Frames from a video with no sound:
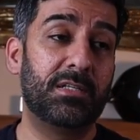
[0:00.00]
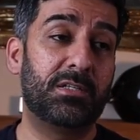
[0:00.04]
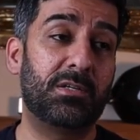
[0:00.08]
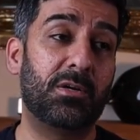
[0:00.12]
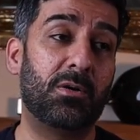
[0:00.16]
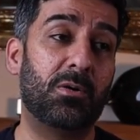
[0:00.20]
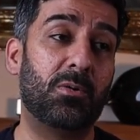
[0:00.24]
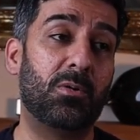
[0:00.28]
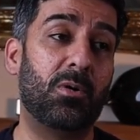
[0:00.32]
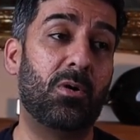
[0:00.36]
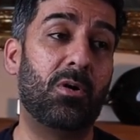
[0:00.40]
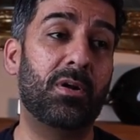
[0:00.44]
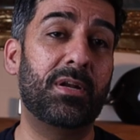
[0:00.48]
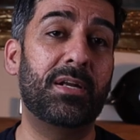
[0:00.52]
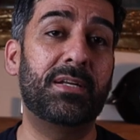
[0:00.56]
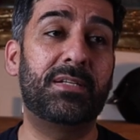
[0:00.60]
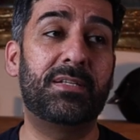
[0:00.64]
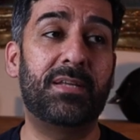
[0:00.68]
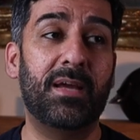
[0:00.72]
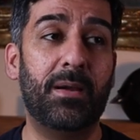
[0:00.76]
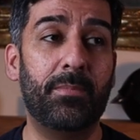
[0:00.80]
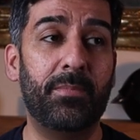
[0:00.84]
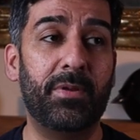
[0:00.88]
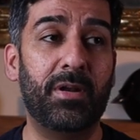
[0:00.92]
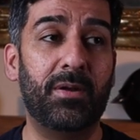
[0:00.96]
So on a
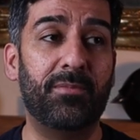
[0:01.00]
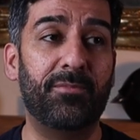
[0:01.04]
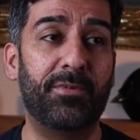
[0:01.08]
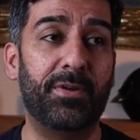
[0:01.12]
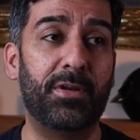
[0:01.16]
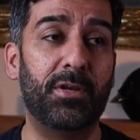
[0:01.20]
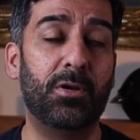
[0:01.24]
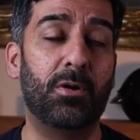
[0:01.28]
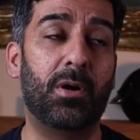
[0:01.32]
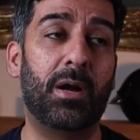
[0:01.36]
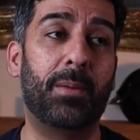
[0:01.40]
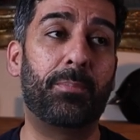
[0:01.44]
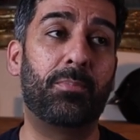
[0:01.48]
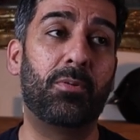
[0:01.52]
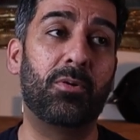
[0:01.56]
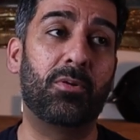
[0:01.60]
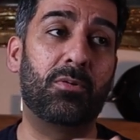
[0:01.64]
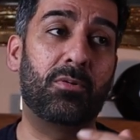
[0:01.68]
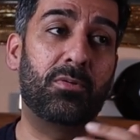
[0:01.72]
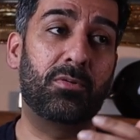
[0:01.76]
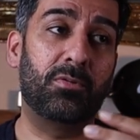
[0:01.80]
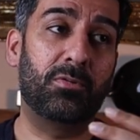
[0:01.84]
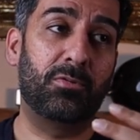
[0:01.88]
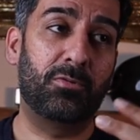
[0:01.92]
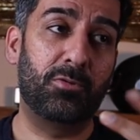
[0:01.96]
10 minute video, I
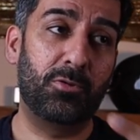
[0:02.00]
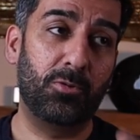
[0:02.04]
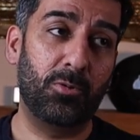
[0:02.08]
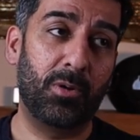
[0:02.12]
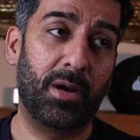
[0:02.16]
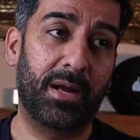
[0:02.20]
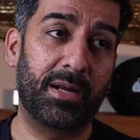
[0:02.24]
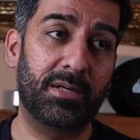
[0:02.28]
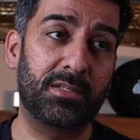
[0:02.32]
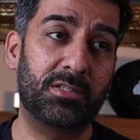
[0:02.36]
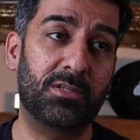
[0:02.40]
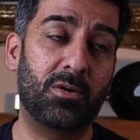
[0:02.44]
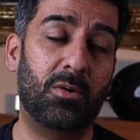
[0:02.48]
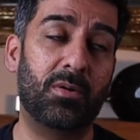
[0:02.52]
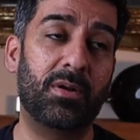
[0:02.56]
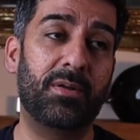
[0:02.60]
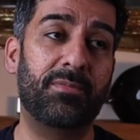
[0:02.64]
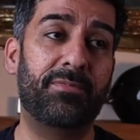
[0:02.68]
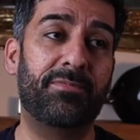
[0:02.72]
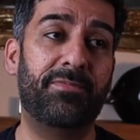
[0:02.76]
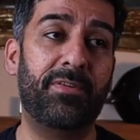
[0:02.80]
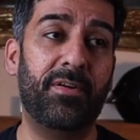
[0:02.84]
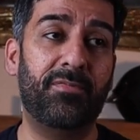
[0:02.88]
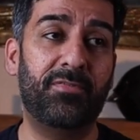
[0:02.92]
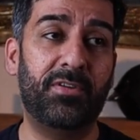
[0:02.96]
put two ads. On
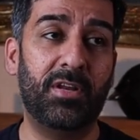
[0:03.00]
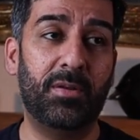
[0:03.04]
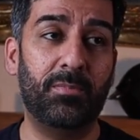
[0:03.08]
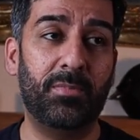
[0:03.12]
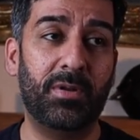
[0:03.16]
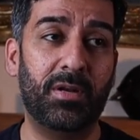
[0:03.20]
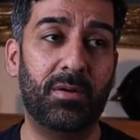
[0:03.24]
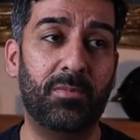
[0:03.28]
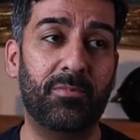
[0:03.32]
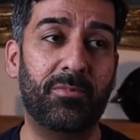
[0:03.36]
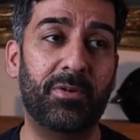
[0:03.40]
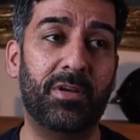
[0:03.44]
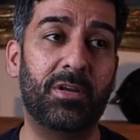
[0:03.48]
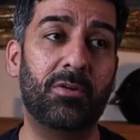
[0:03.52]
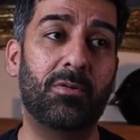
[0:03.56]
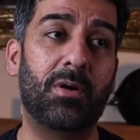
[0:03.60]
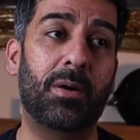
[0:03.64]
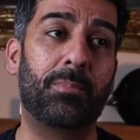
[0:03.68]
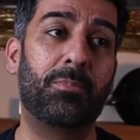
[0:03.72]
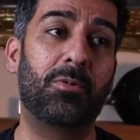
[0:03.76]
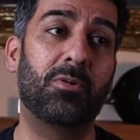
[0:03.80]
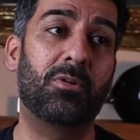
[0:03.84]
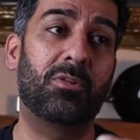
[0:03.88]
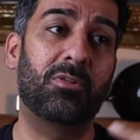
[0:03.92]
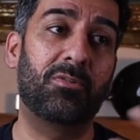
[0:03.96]
a 15 minute video,
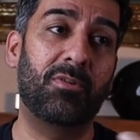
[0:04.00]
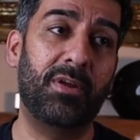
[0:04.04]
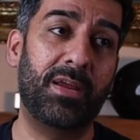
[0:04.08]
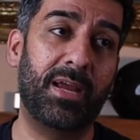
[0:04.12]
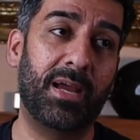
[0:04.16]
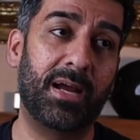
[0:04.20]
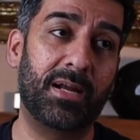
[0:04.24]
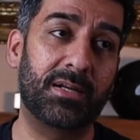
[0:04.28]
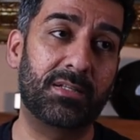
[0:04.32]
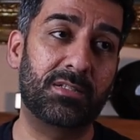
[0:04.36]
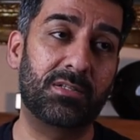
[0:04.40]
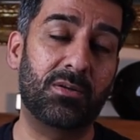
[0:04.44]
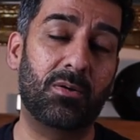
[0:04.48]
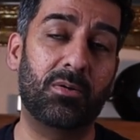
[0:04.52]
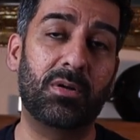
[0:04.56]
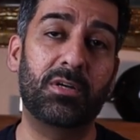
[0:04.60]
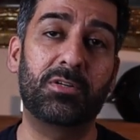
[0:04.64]
I put three ads.